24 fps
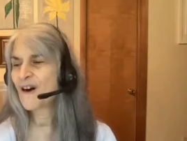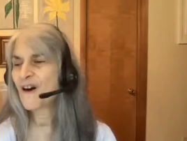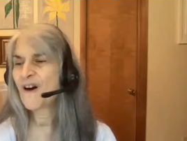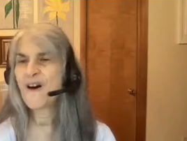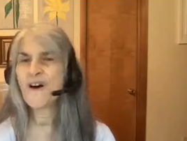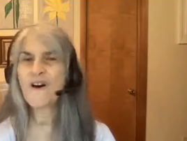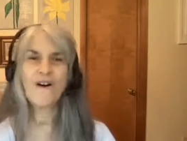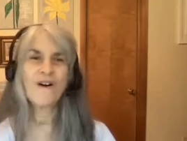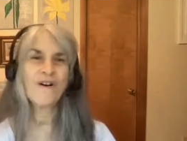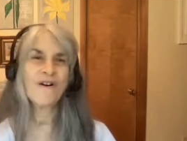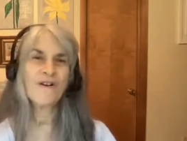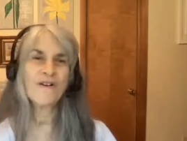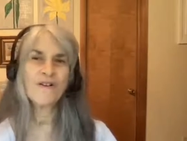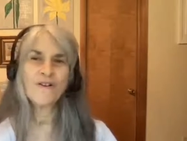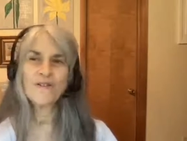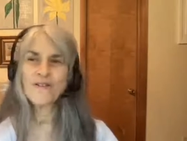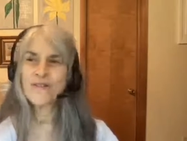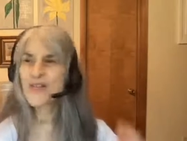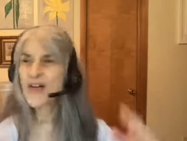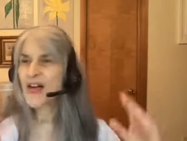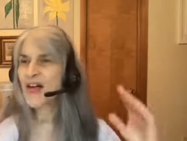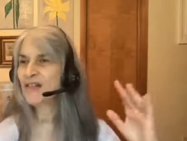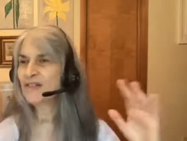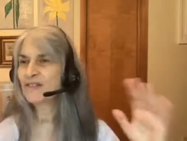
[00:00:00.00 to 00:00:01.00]
all
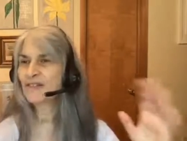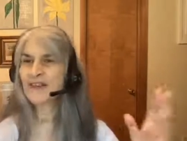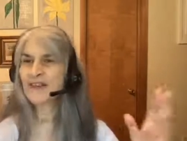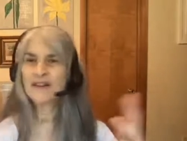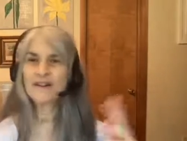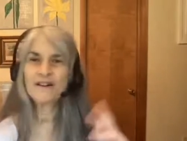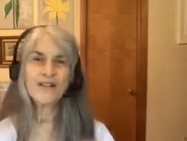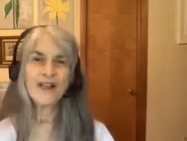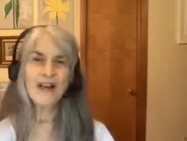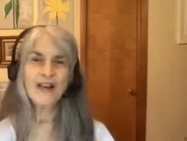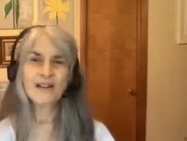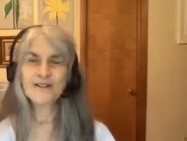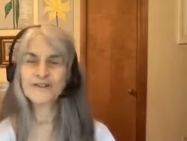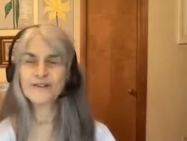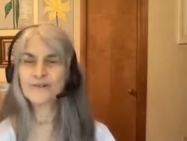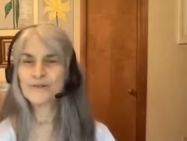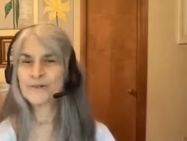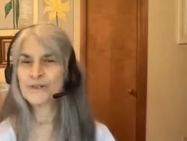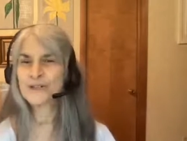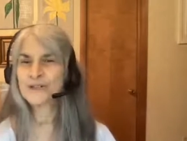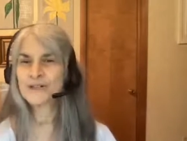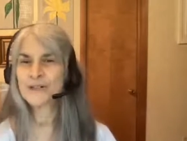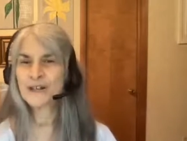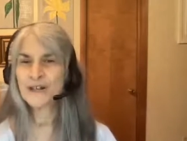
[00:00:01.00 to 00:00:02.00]
that little
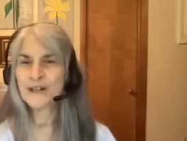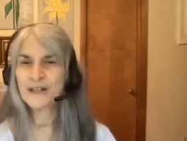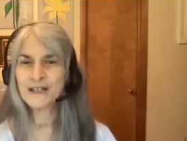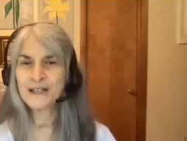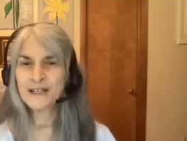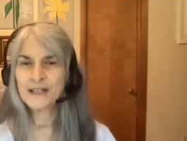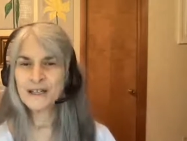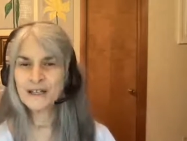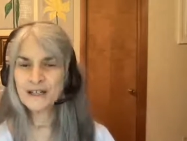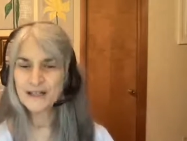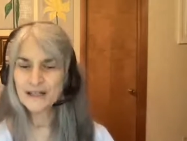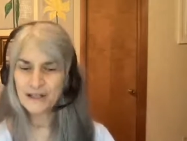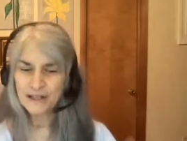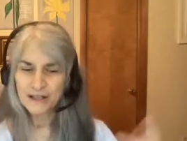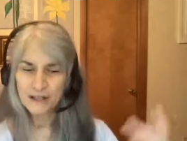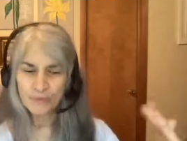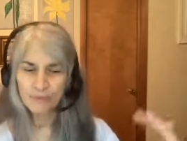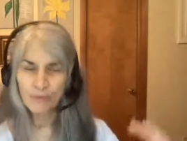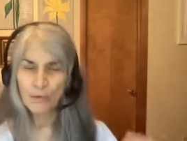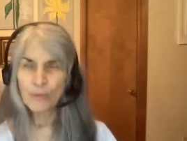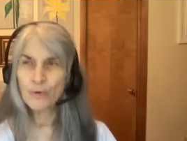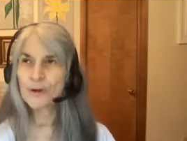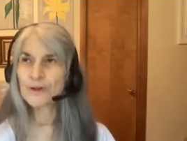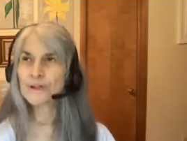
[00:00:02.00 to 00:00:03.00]
extras on it, the
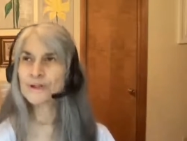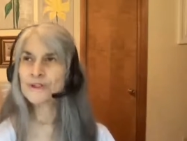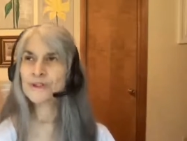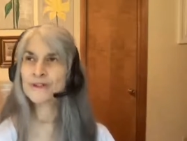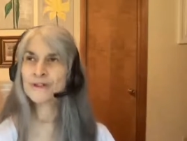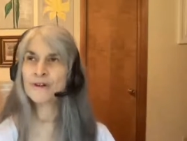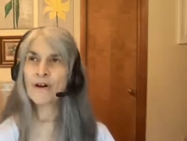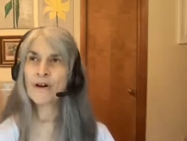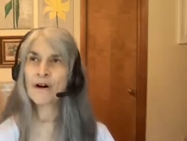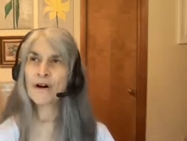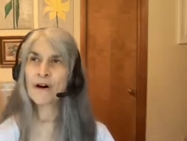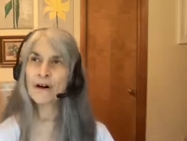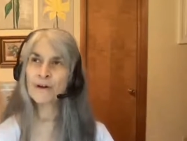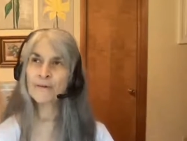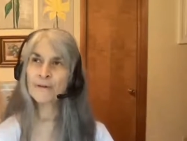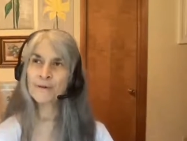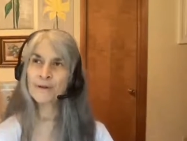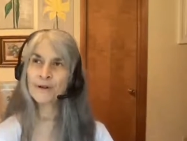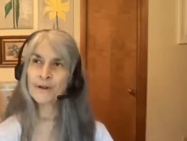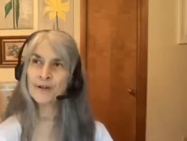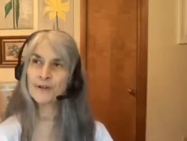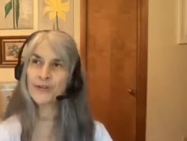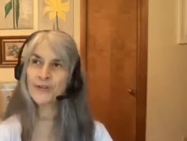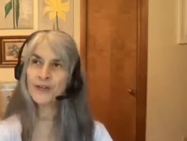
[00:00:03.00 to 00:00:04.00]
sports car
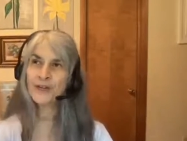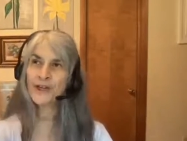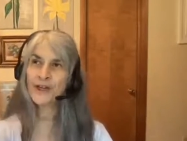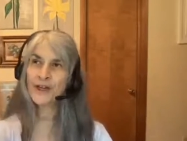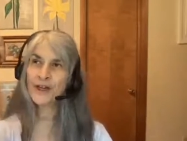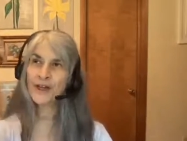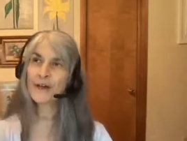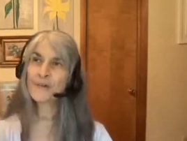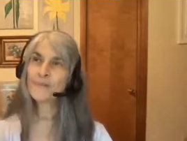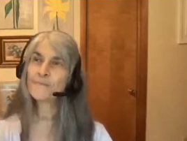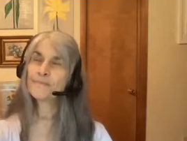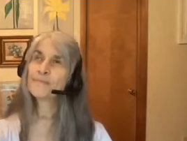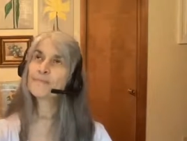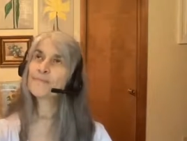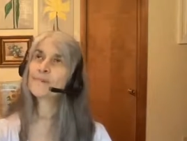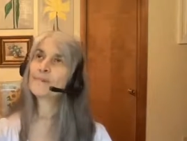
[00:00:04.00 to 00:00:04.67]
with the,